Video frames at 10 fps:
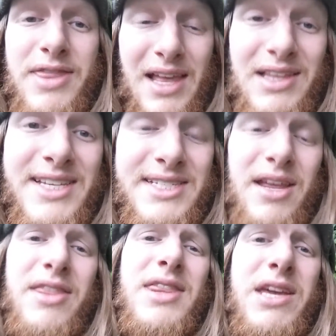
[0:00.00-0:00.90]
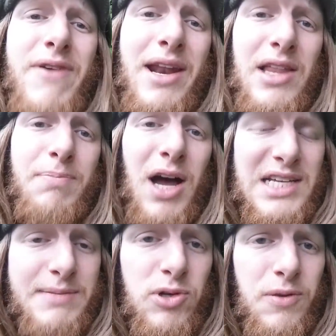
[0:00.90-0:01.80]
at least theoretically
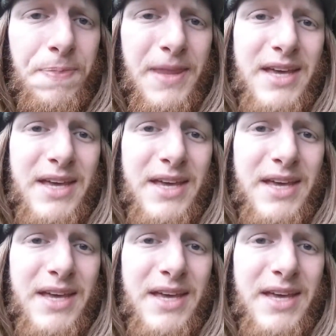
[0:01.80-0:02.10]
possible,